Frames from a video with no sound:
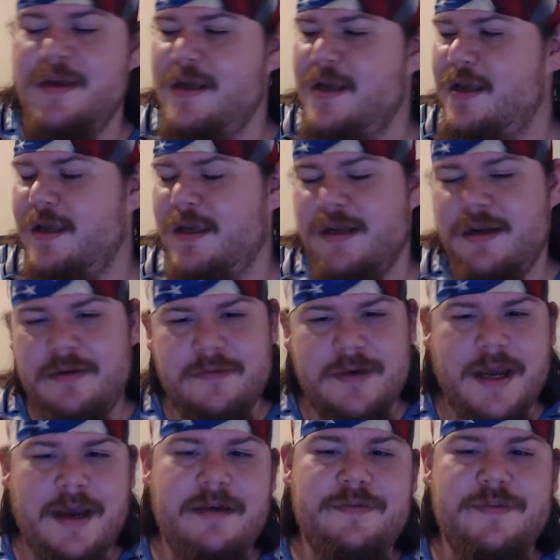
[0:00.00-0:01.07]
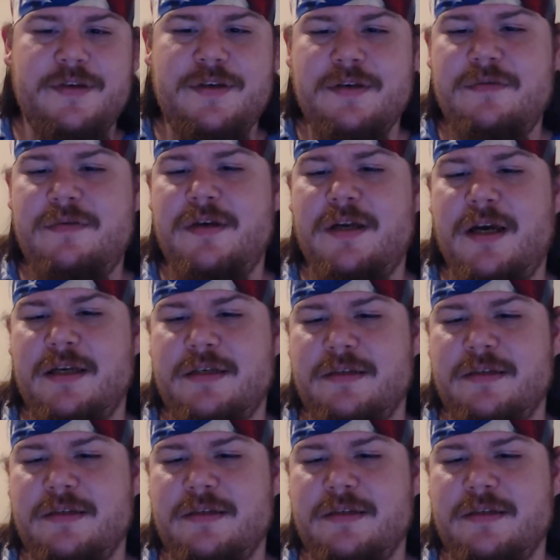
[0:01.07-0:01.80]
You don't have to do what I do.